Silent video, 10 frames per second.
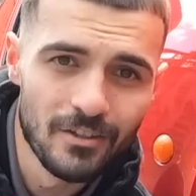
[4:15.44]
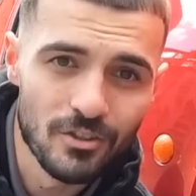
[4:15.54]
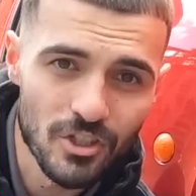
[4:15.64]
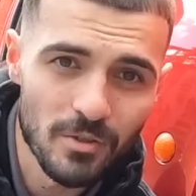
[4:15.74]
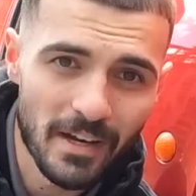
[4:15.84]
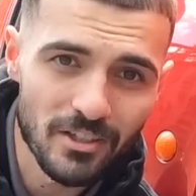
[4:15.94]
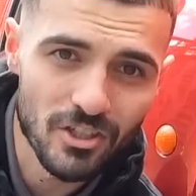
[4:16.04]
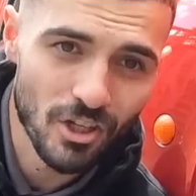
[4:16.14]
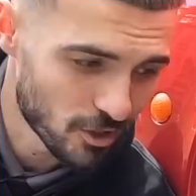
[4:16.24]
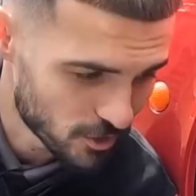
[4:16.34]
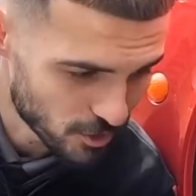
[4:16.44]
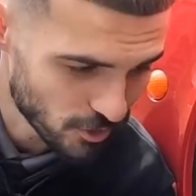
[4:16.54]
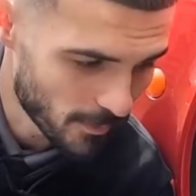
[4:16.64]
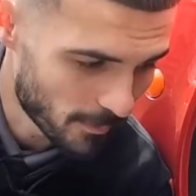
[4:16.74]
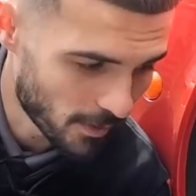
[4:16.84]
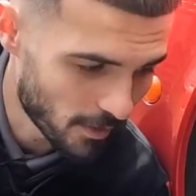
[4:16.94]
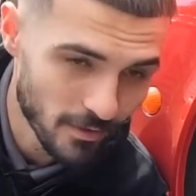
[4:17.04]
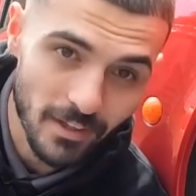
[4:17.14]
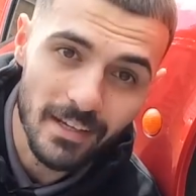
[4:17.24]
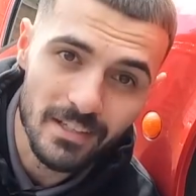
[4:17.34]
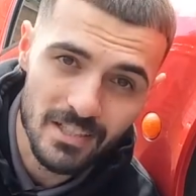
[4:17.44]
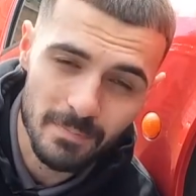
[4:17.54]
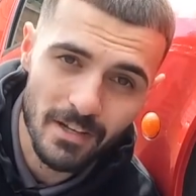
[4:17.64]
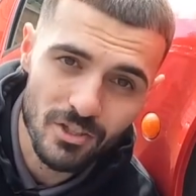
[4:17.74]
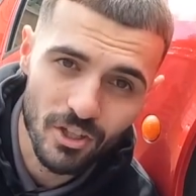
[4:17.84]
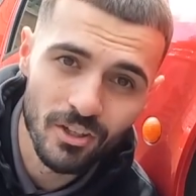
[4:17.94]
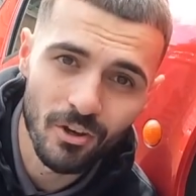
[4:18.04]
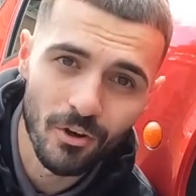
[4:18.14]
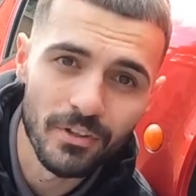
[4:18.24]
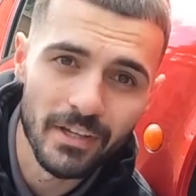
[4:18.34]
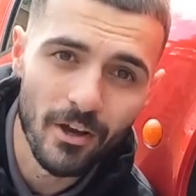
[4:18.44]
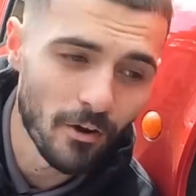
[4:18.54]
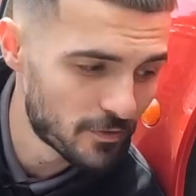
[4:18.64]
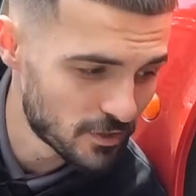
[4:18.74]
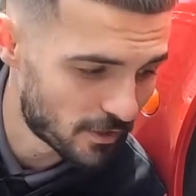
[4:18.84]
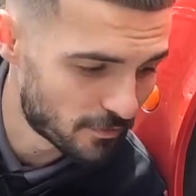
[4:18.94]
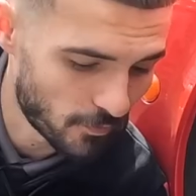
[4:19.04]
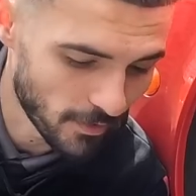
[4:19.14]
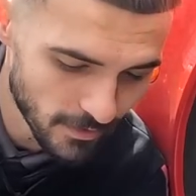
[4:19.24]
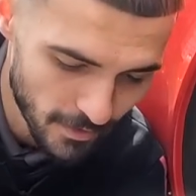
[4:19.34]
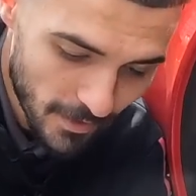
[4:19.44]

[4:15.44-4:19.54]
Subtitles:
Just about to start to strip apart the suspension on the offside front.